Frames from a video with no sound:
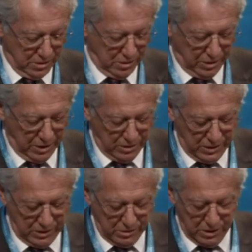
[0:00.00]
not
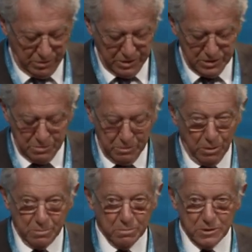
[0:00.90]
only no reason to be
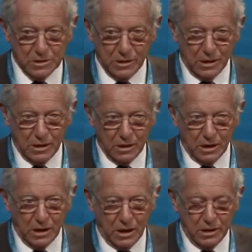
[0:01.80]
optimistic,
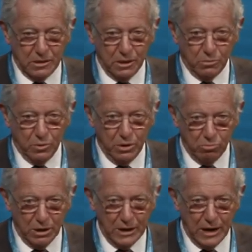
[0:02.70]
I think we
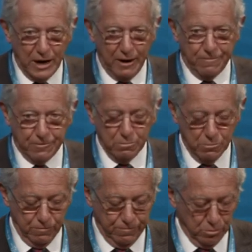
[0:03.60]
really have to
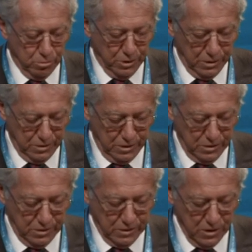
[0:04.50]
move forward on
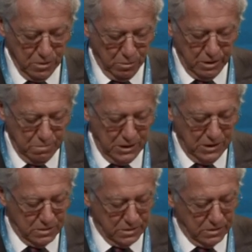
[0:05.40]
this. What it
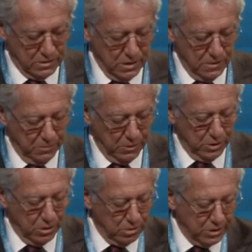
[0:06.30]
means is that
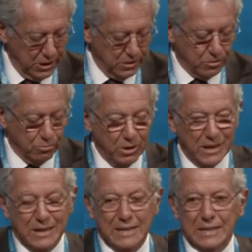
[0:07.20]
we all need to
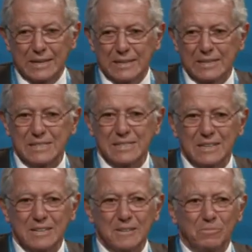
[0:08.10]
recognize
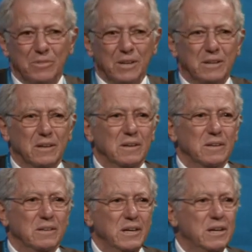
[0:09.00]
that
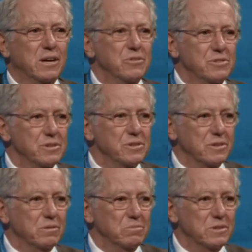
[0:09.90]
the
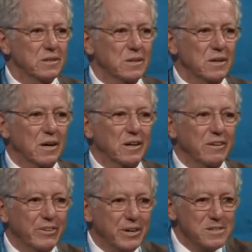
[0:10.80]
ecosystems are
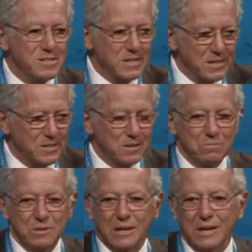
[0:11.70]
the very
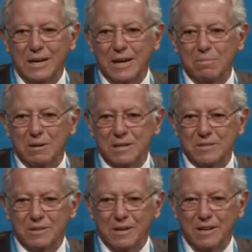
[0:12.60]
systems that enable
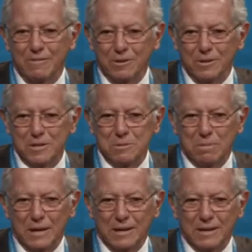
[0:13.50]
us to live on this
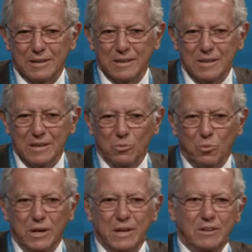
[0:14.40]
planet.
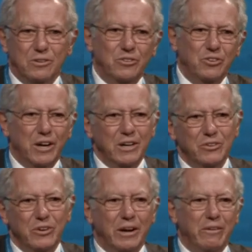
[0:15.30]
We need to
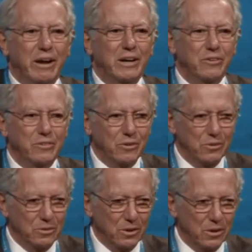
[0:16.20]
change our
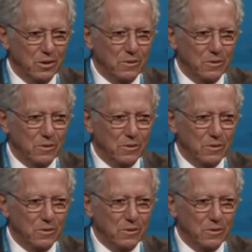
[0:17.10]
attitude,